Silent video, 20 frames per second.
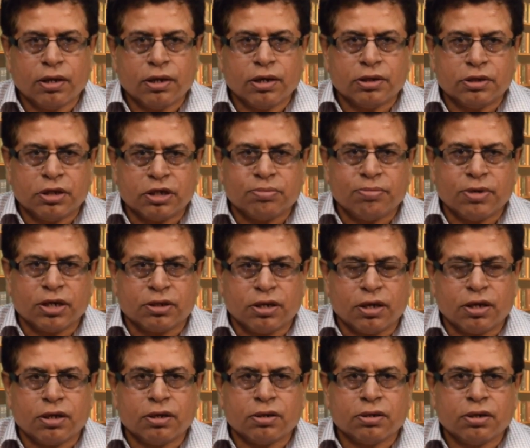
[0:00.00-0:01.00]
In this
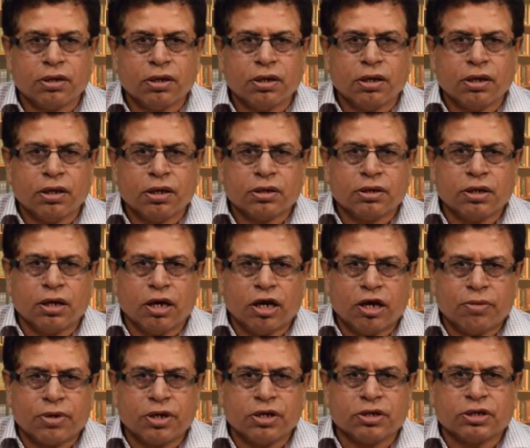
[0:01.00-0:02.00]
method, the
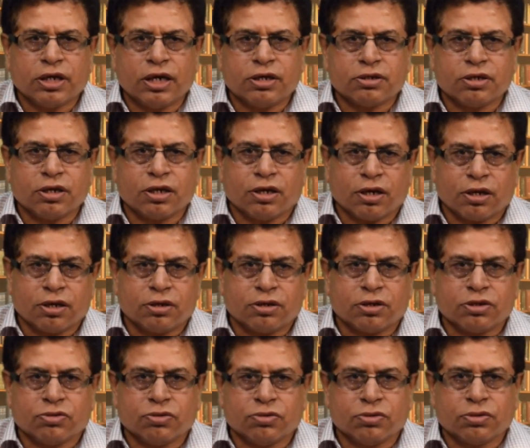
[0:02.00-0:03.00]
library sends the
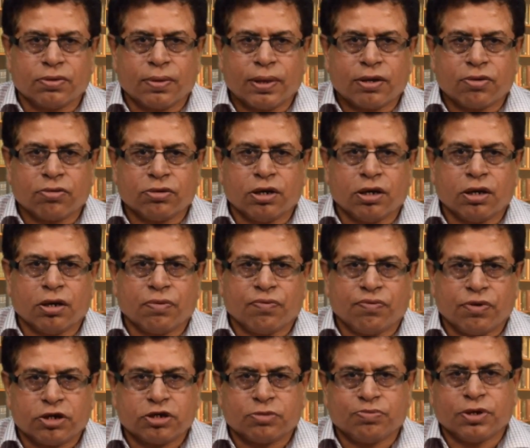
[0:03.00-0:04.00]
current issues to the
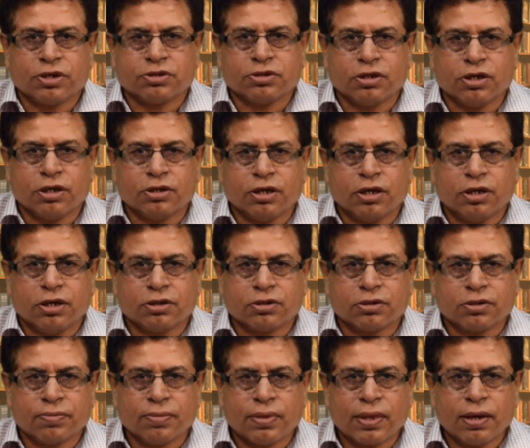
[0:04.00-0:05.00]
first person on the
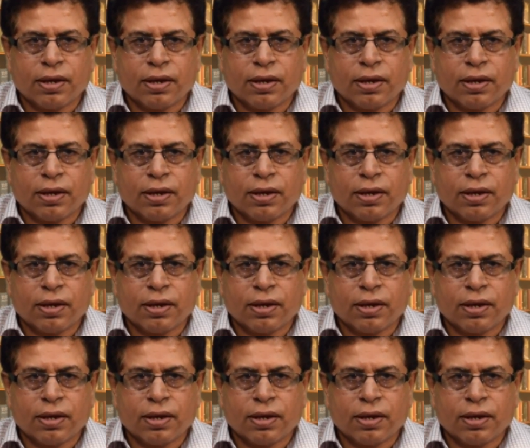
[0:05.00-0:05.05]
list,